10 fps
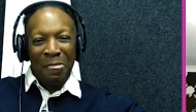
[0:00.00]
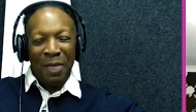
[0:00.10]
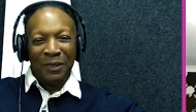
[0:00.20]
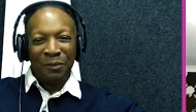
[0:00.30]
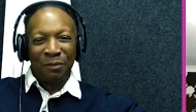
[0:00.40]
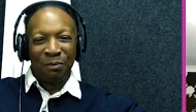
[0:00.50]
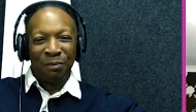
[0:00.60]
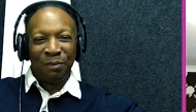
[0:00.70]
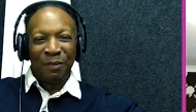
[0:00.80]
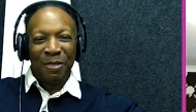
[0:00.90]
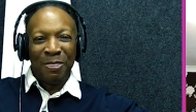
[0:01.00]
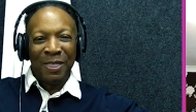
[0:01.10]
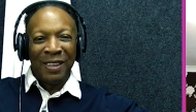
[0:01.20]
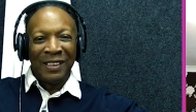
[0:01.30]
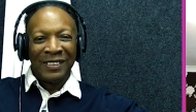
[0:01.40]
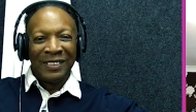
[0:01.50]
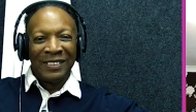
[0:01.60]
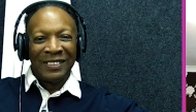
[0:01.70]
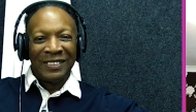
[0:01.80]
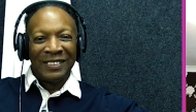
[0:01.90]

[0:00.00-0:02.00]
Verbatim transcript: A comic book? No, I'm just joking.